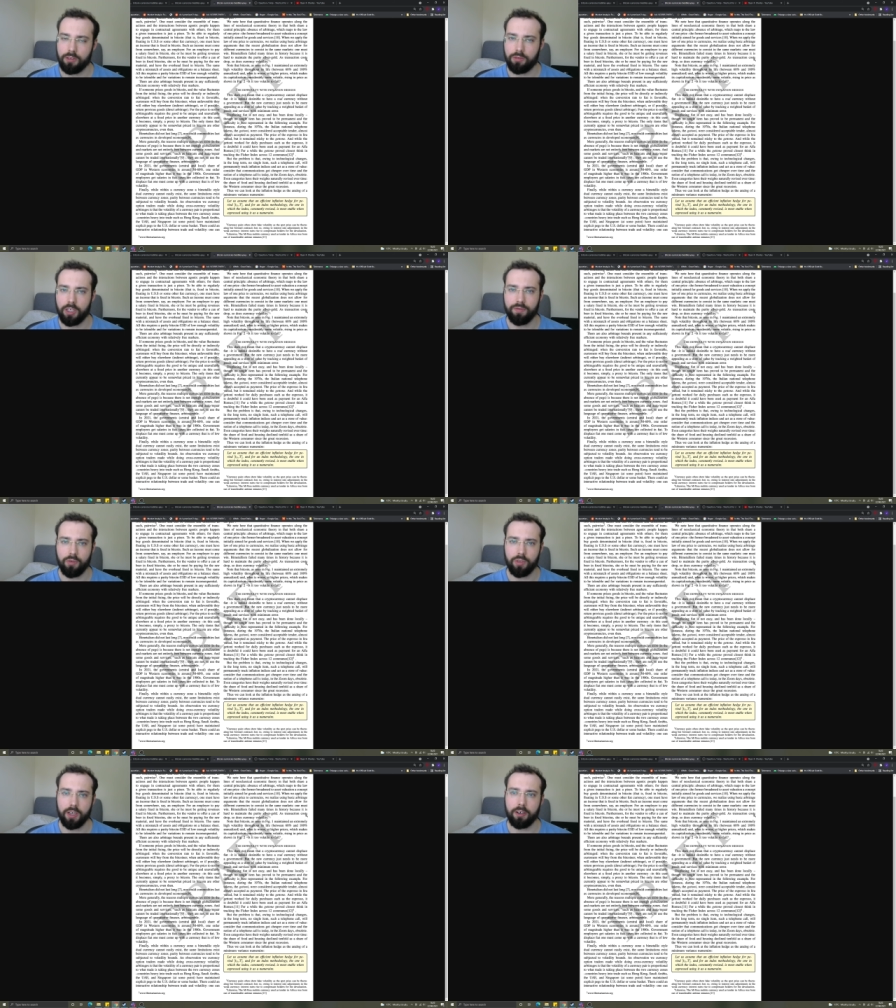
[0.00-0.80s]
greater fool
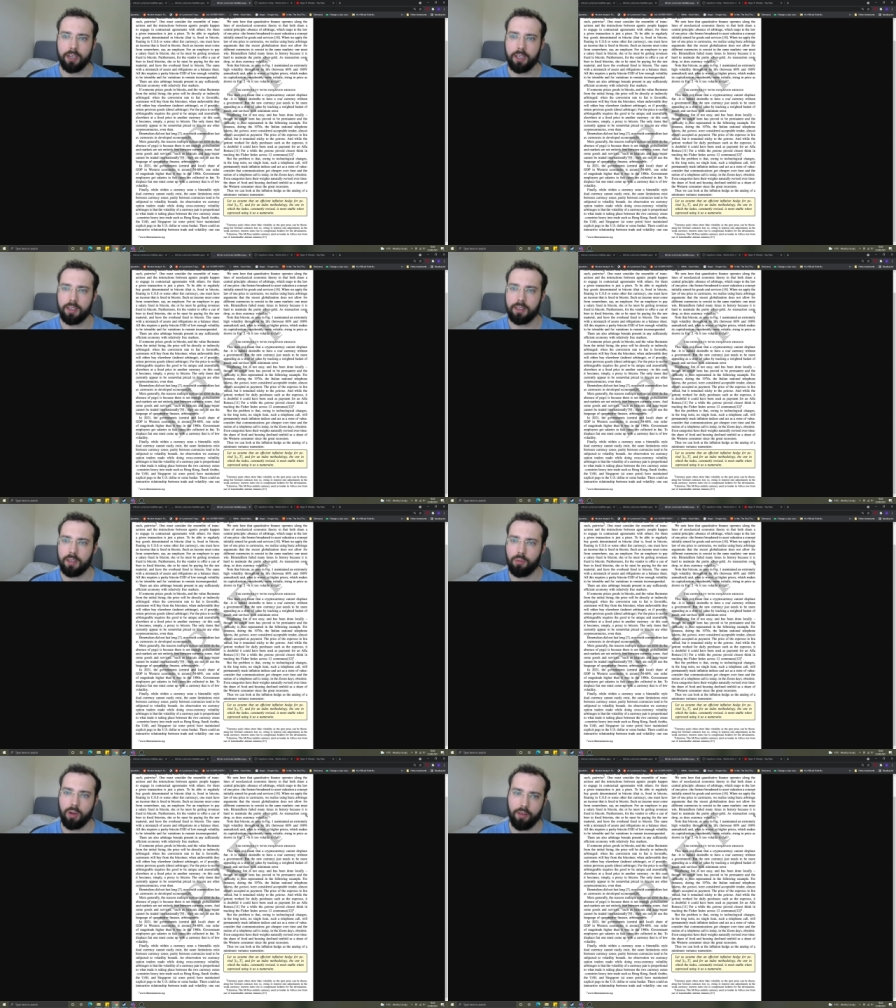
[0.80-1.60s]
theory and
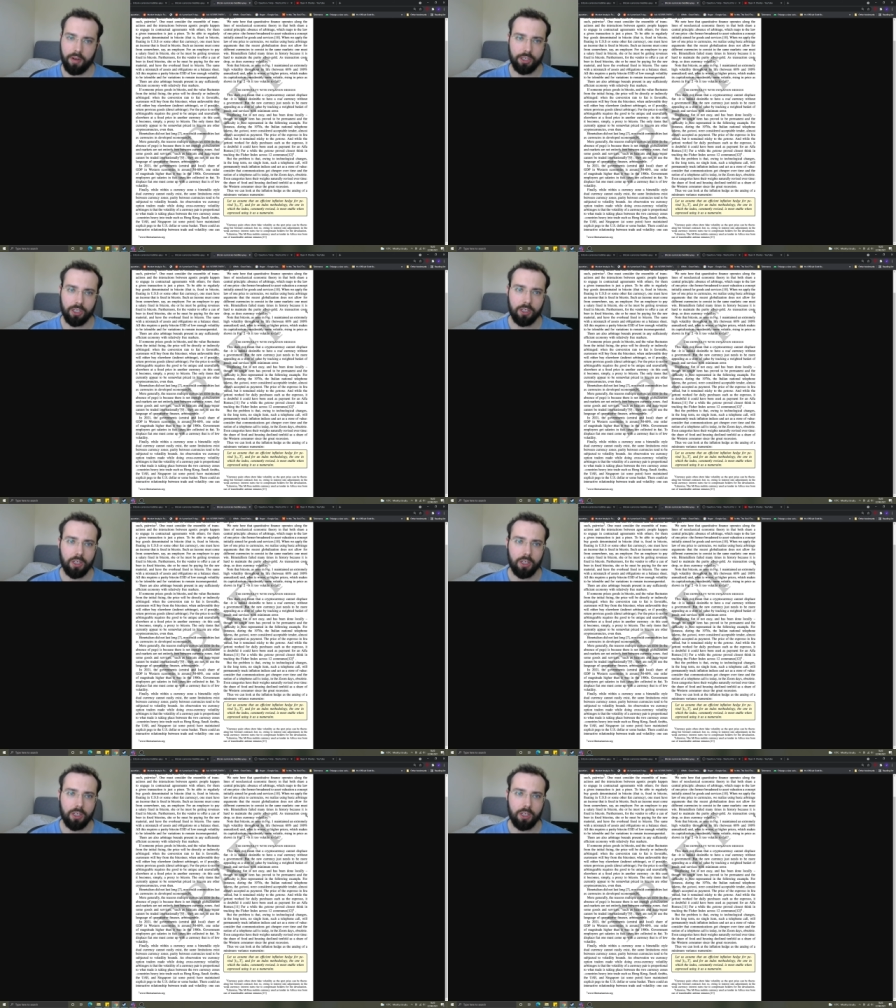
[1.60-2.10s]
they will get richer.